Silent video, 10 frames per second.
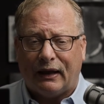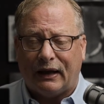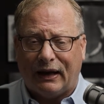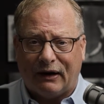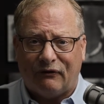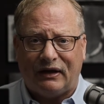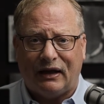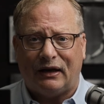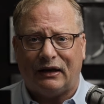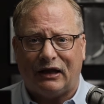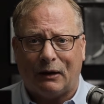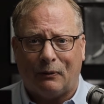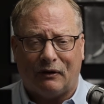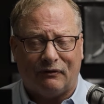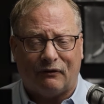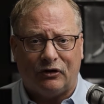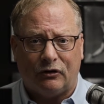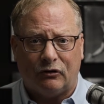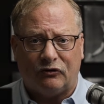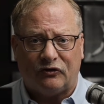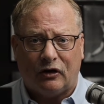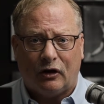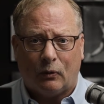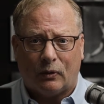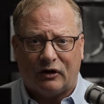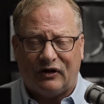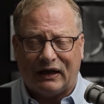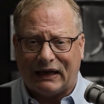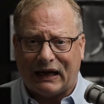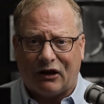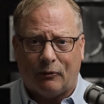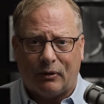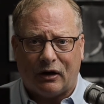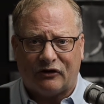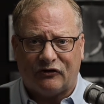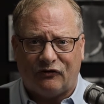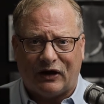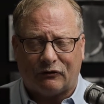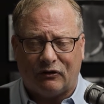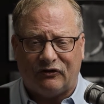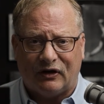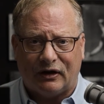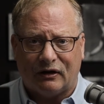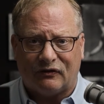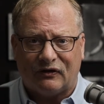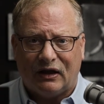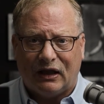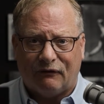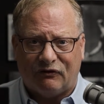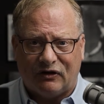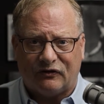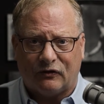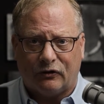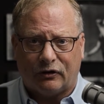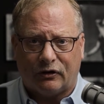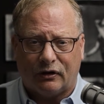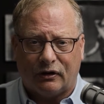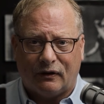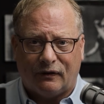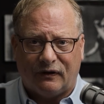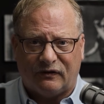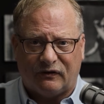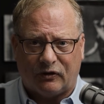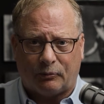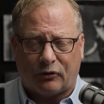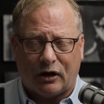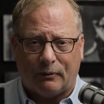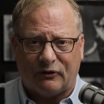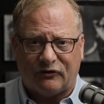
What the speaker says: And every Canon camera that I've ever used, when I take it out of the box, the factory settings, if it doesn't look good, this is the problem.